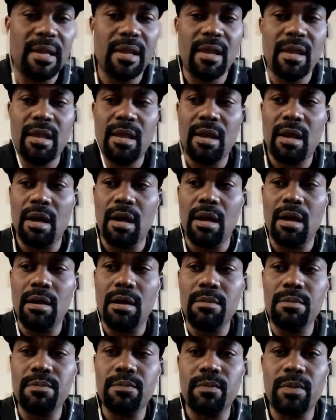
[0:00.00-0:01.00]
Right.
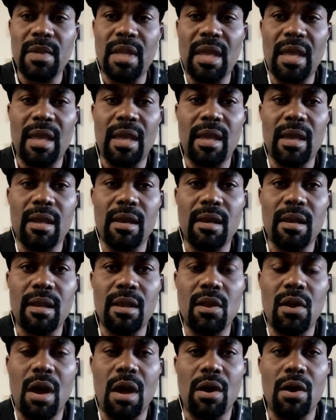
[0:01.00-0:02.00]

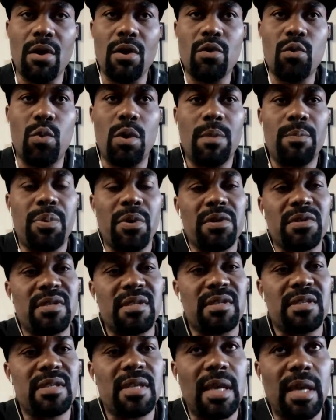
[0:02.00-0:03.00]
I heard one person
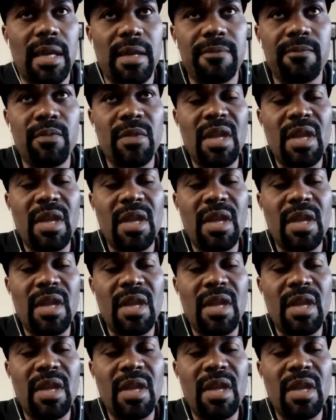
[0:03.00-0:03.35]
say,